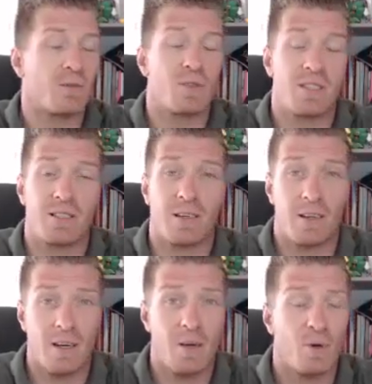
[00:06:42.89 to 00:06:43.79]
Now this is the
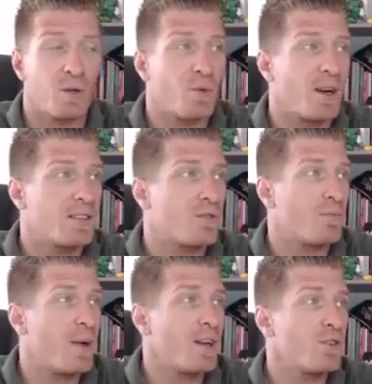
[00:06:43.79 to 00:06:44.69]
early bird price, to
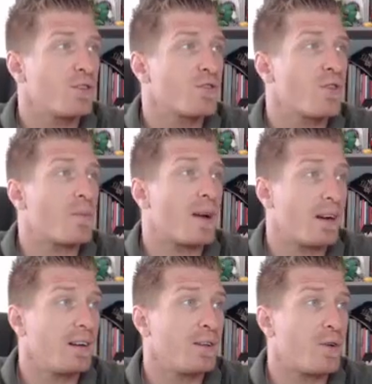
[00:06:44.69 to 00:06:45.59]
make sure to shop
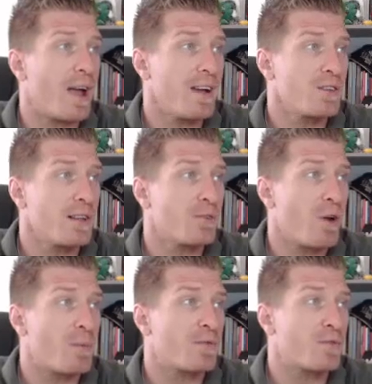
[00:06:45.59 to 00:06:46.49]
early to actually
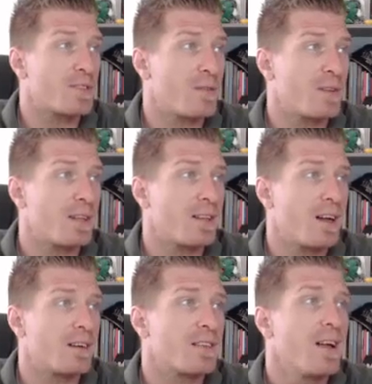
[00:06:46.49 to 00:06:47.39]
grab it for
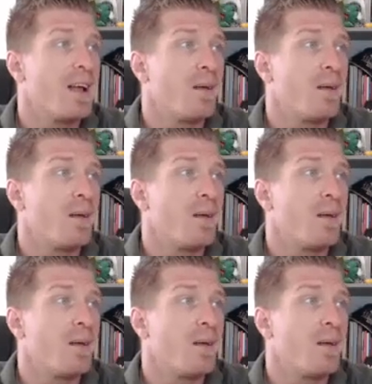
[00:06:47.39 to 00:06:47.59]
$17